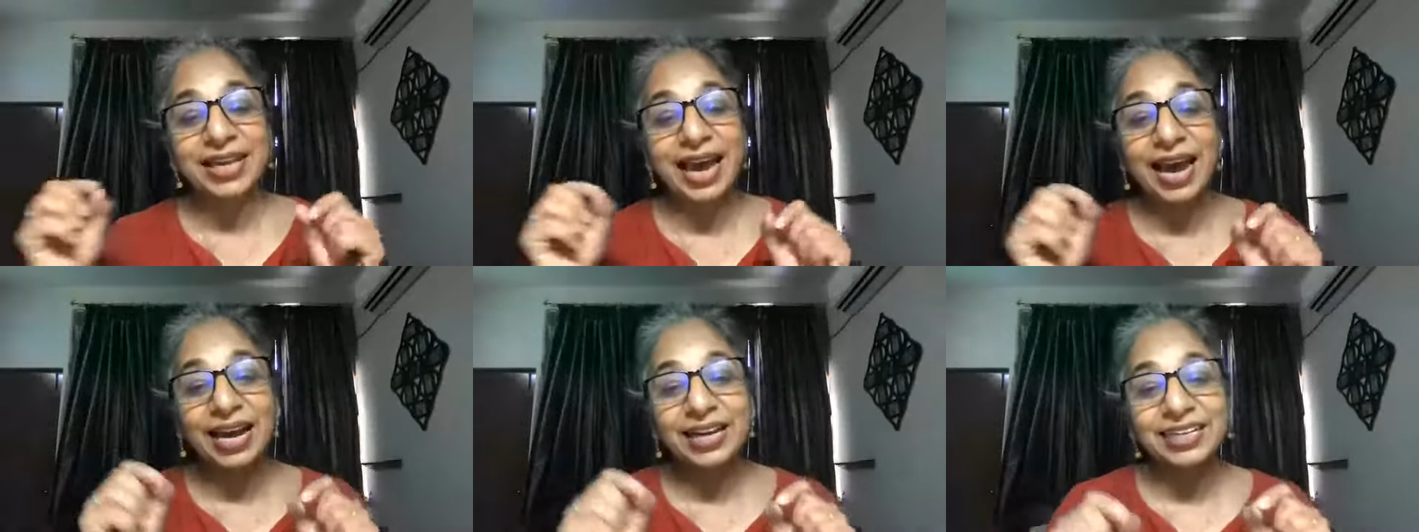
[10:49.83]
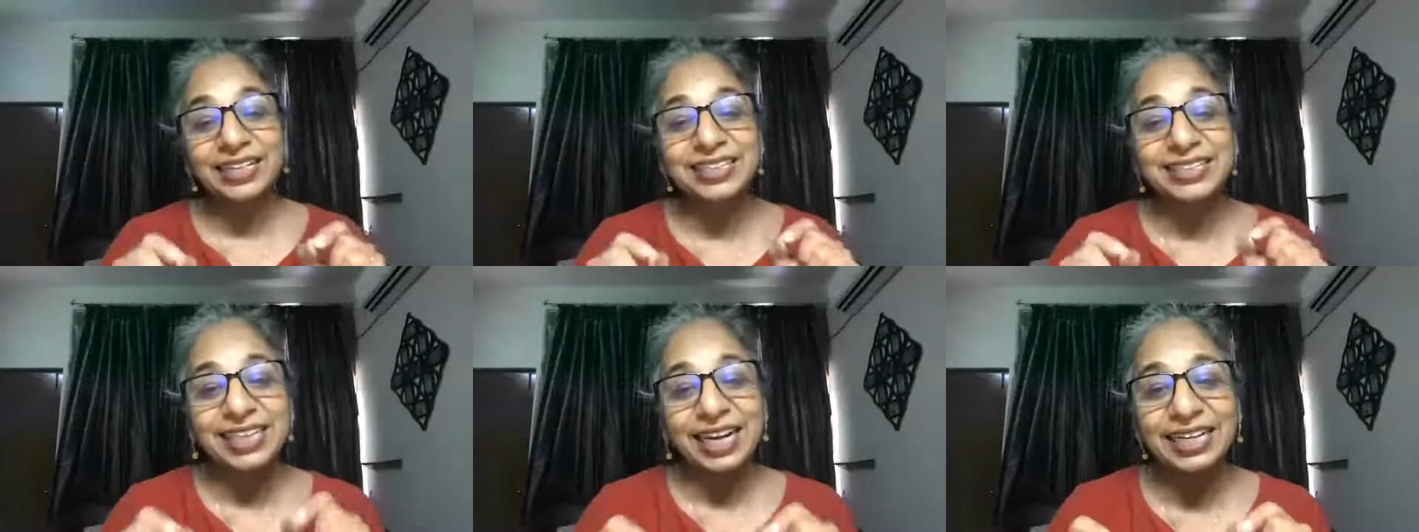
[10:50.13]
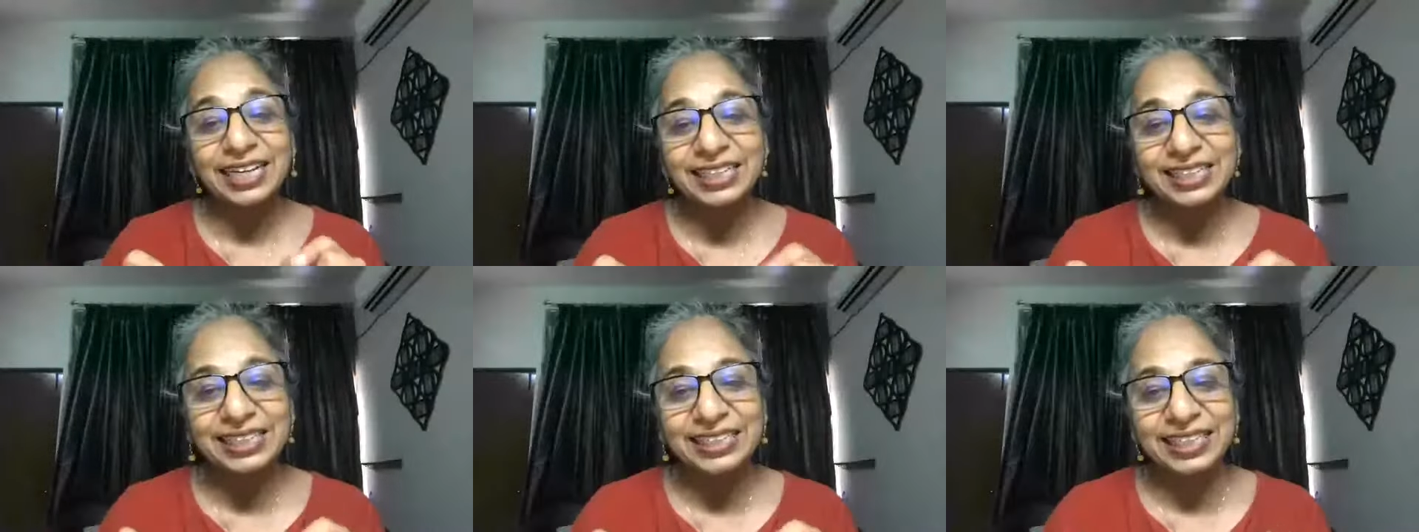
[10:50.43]
at a
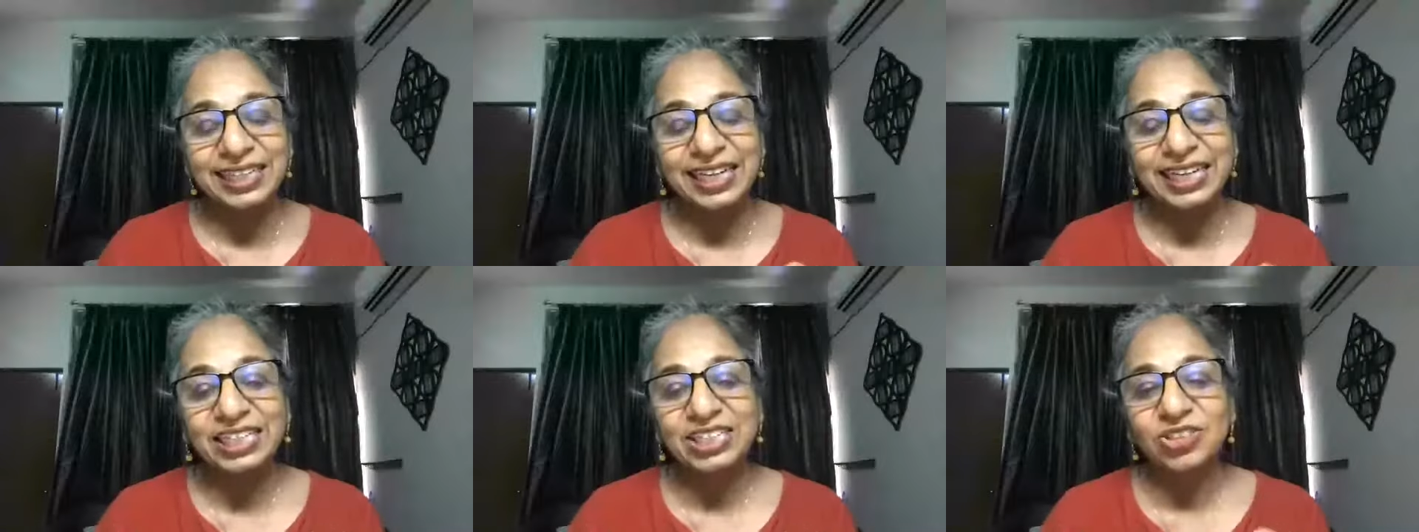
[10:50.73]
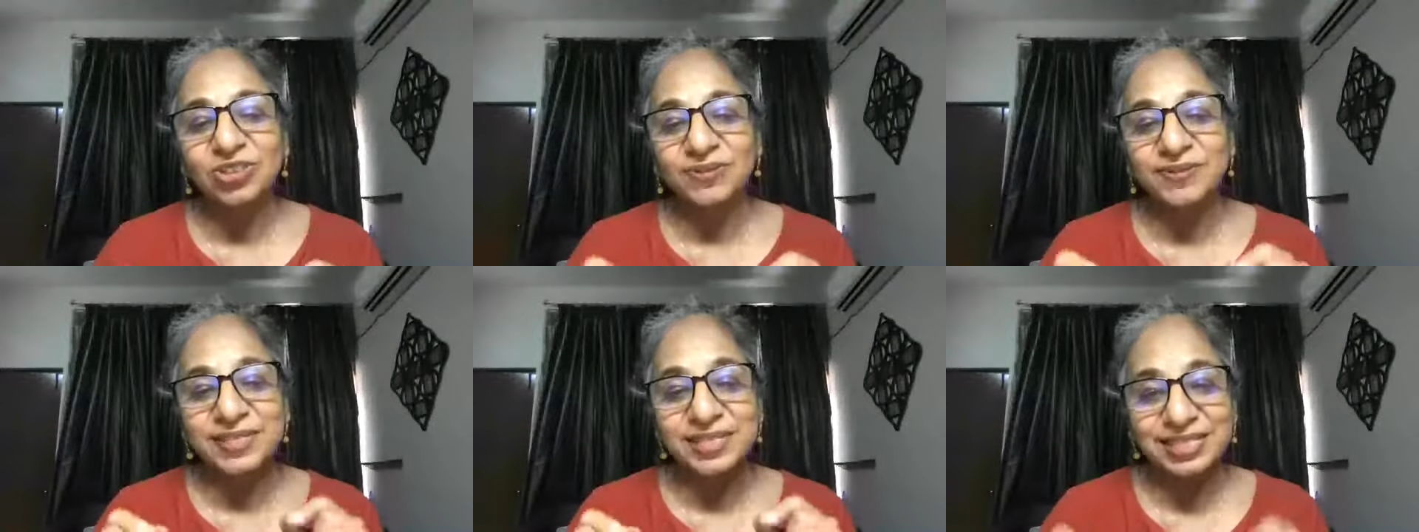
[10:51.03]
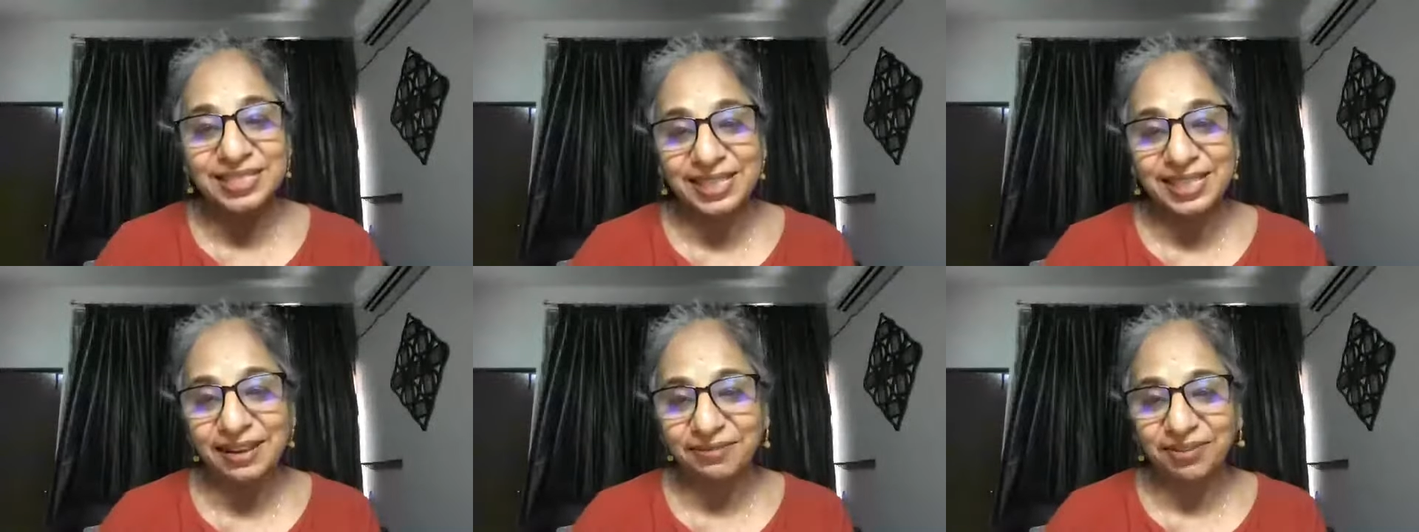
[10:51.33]
tender age of
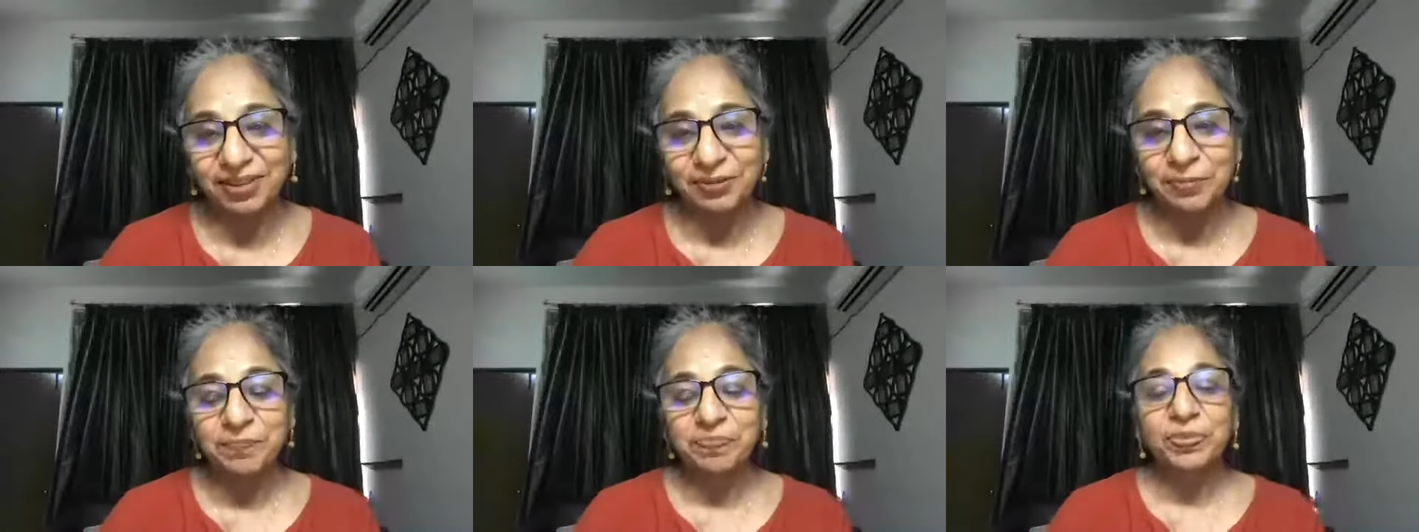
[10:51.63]
7.